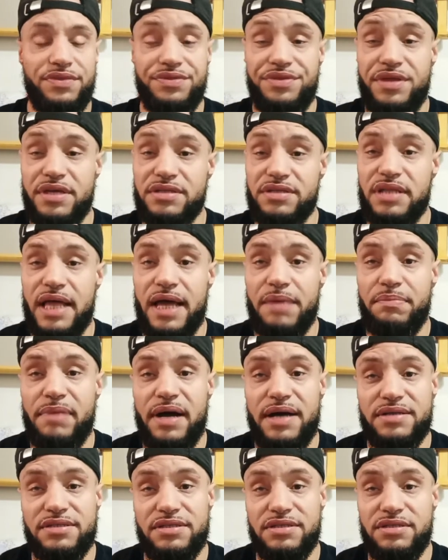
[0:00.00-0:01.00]
this light
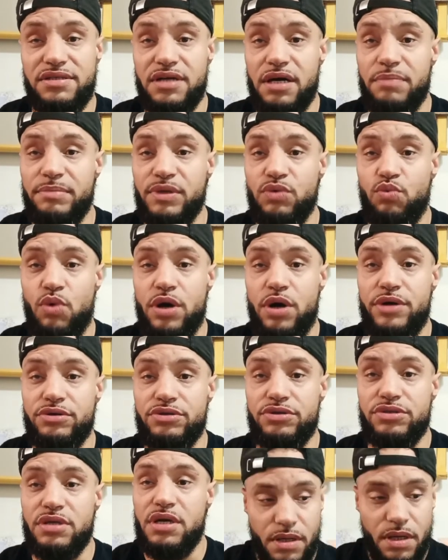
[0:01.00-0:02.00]
box has done me
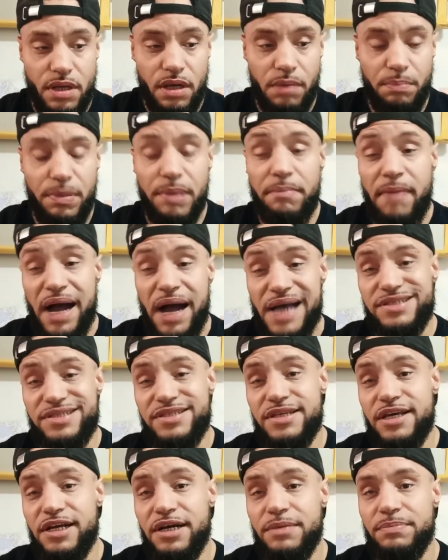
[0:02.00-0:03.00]
wonders but my
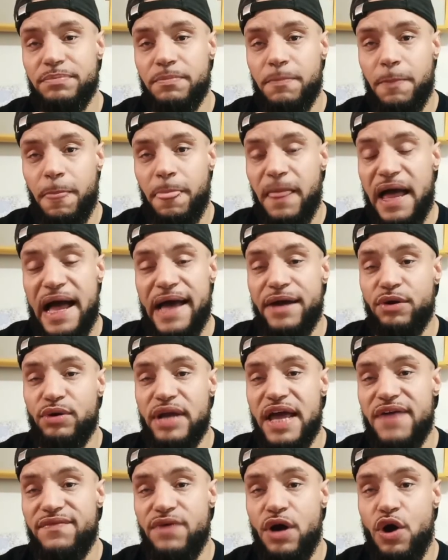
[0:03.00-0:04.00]
setup i don't
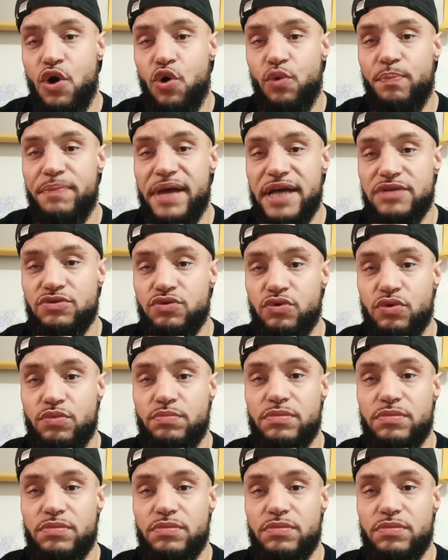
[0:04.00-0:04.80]
have a whole bedroom